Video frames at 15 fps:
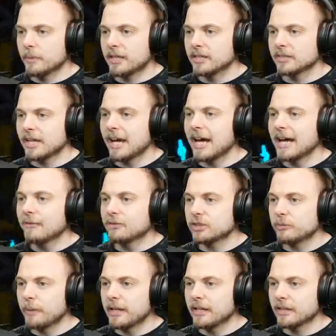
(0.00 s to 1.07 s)
Because I've
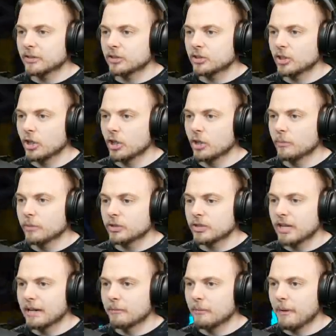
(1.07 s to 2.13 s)
spent so much
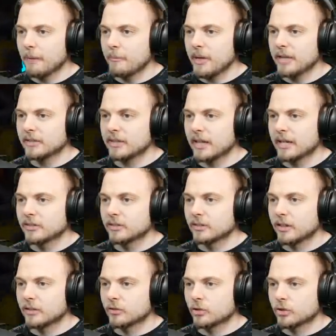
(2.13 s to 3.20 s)
time on my base, guys.
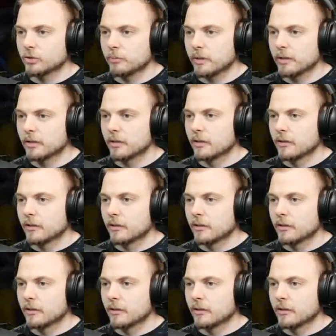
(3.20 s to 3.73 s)
Like, trust me.